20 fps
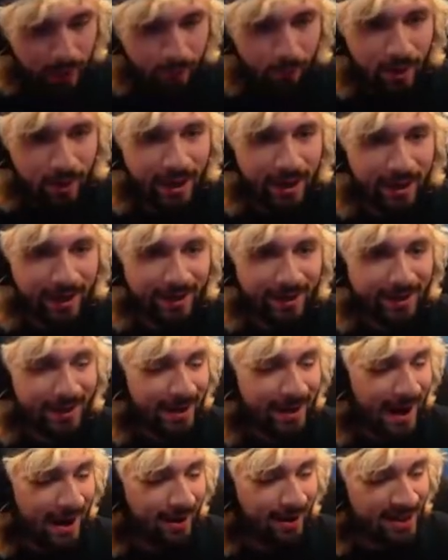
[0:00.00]
wait.
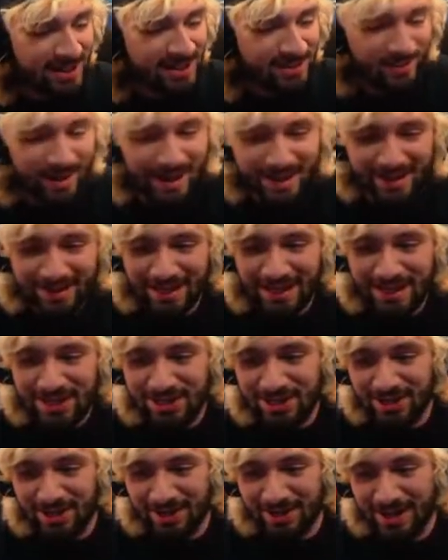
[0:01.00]
I lost my
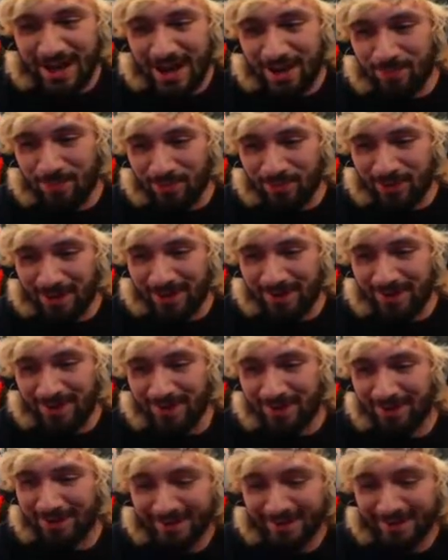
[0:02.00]
Glaceon Hyper Rare.